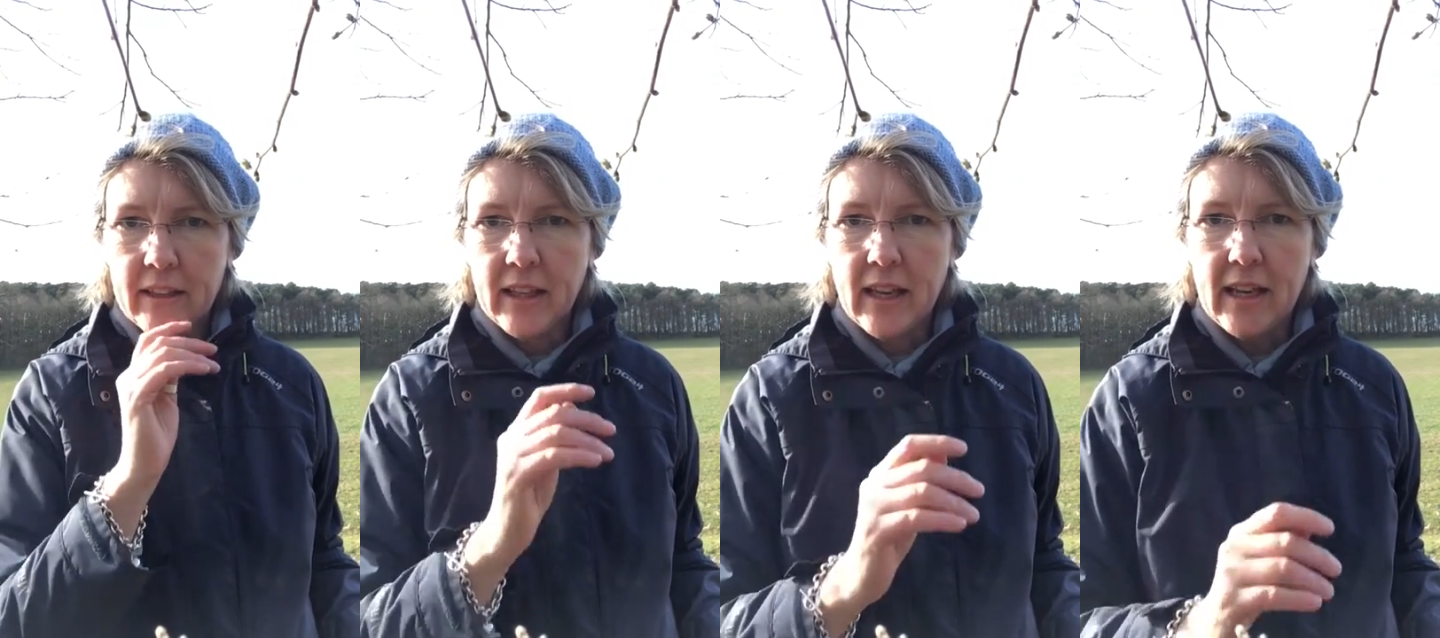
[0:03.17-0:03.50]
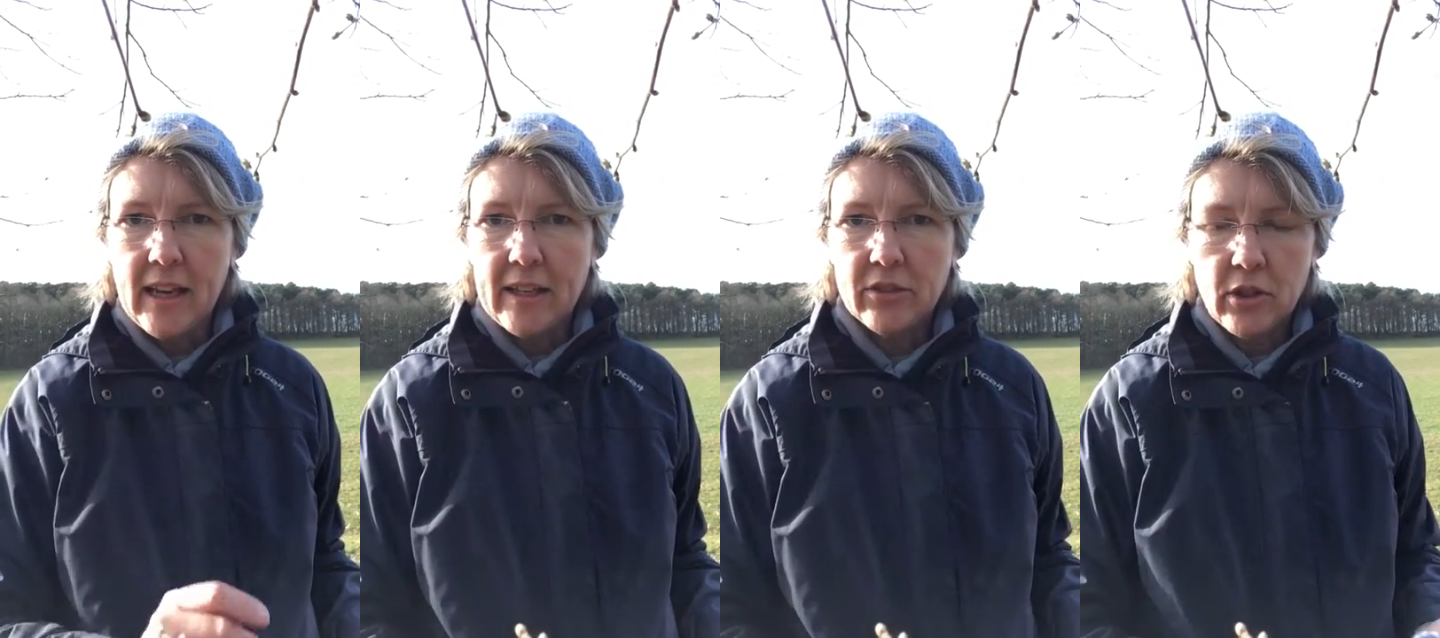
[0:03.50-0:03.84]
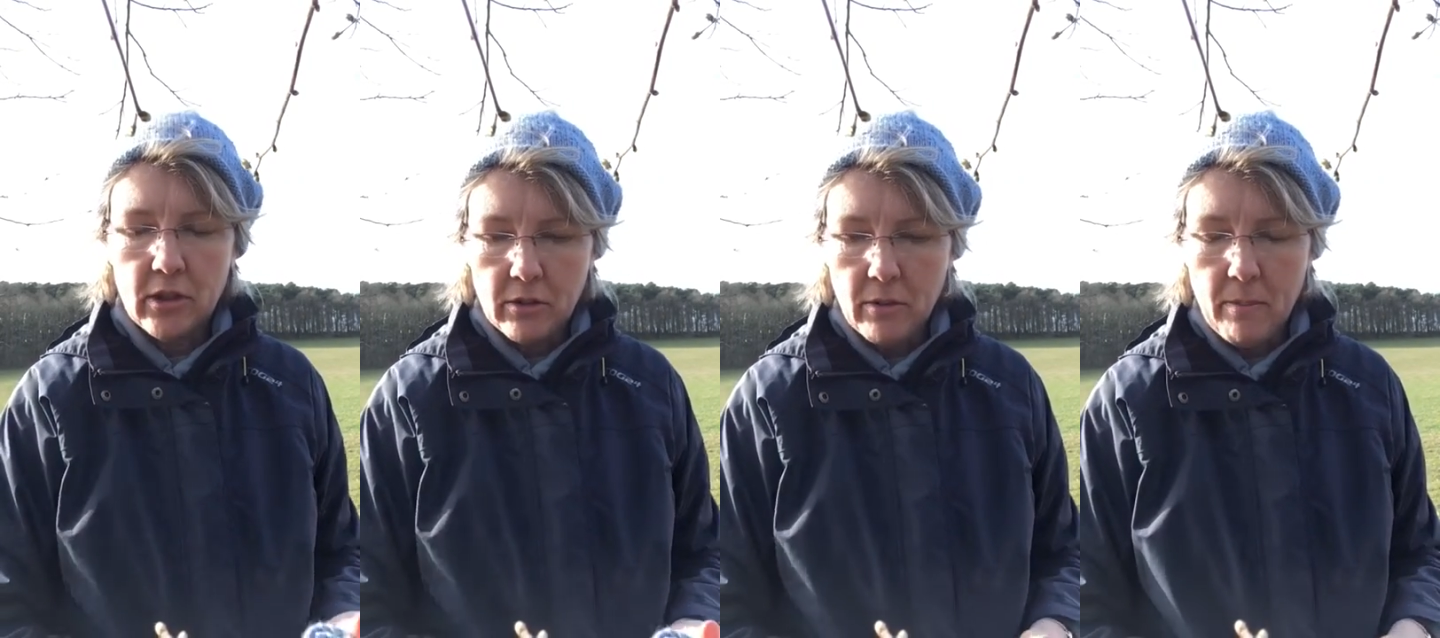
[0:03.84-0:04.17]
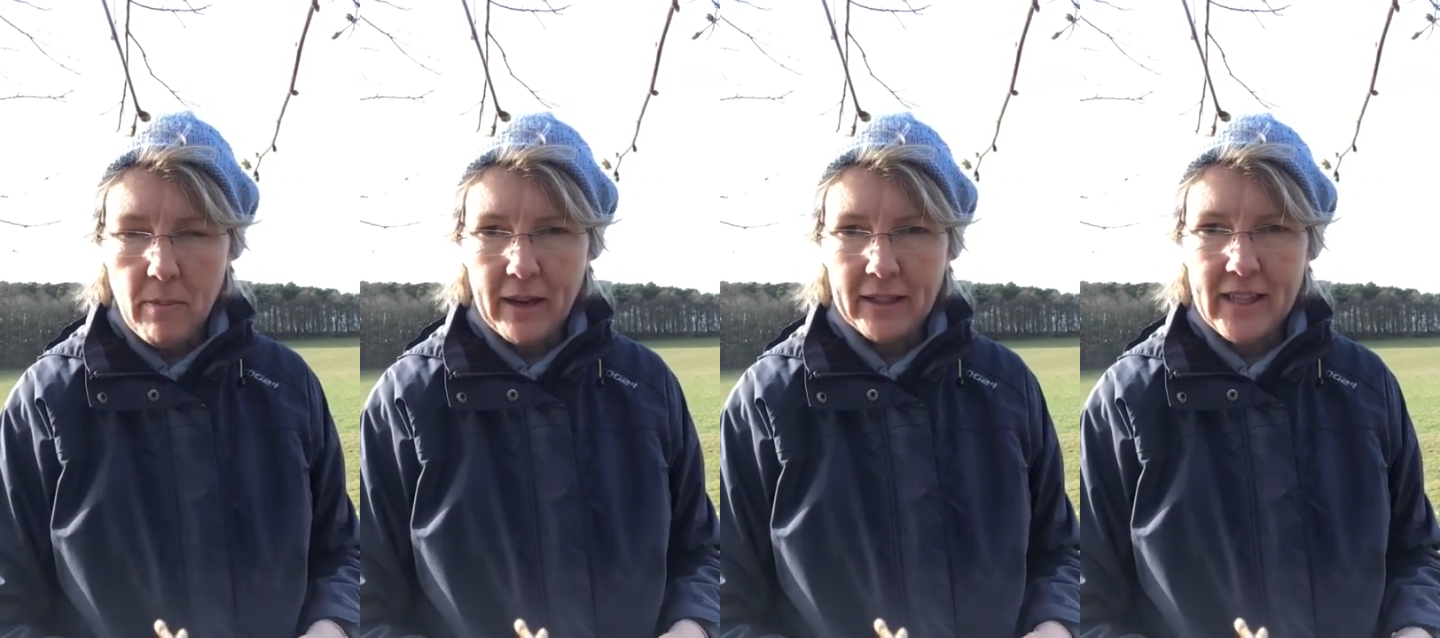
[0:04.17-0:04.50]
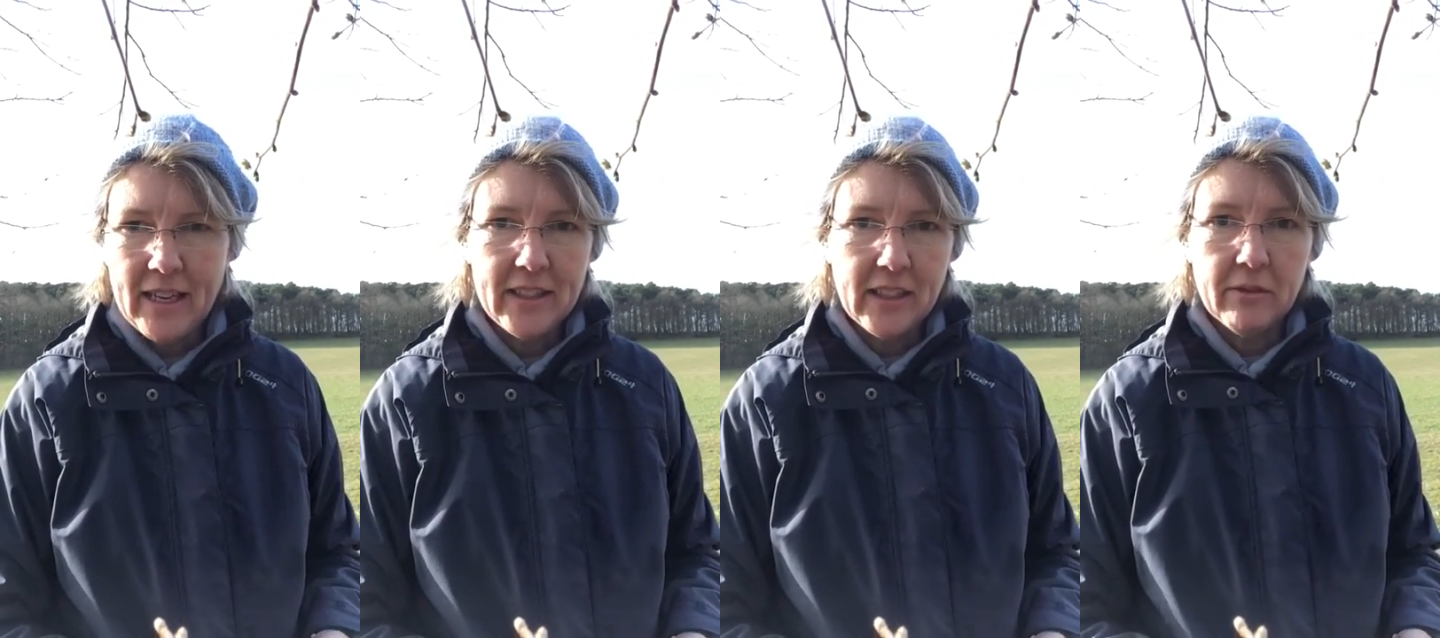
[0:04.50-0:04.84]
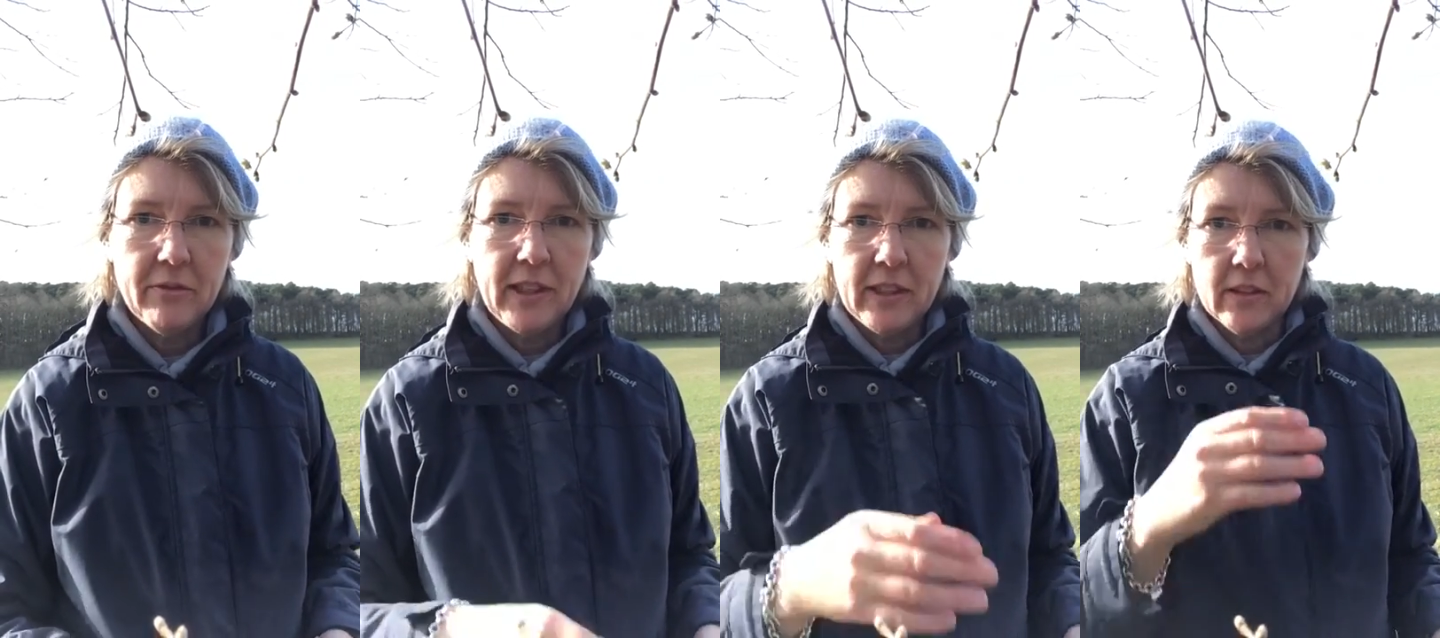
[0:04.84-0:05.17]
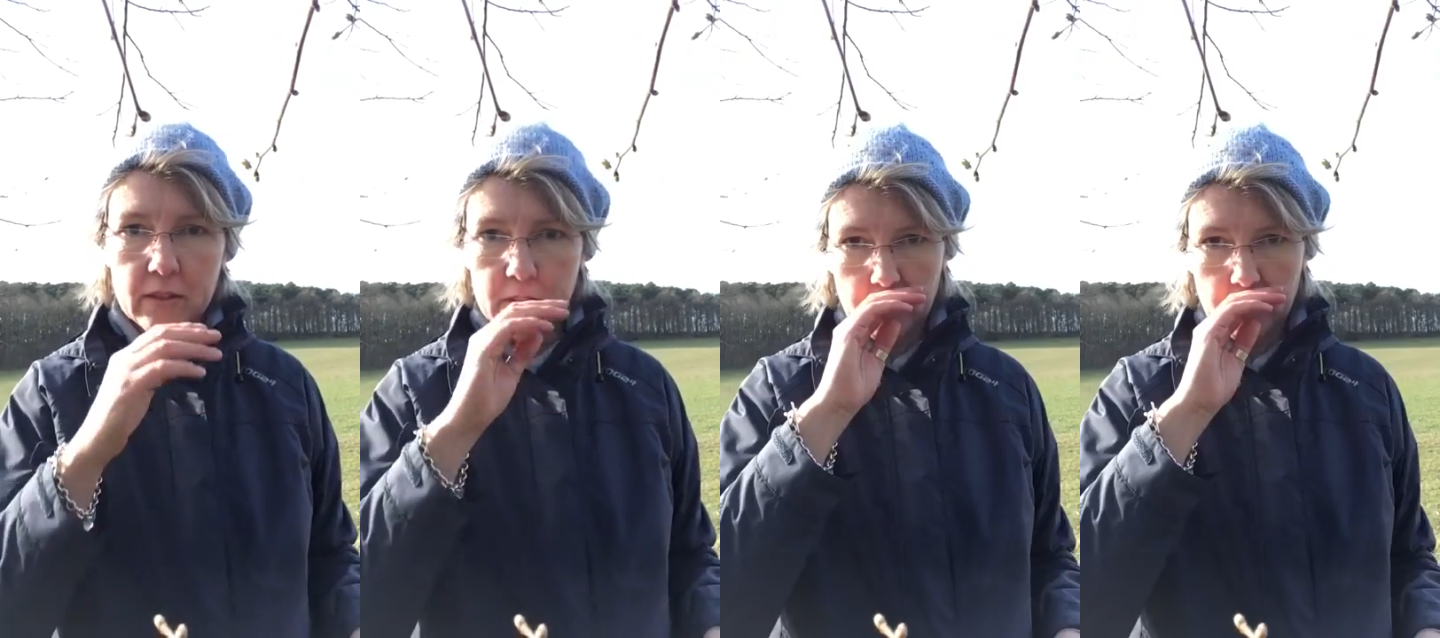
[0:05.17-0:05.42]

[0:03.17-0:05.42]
the electromagnetic field.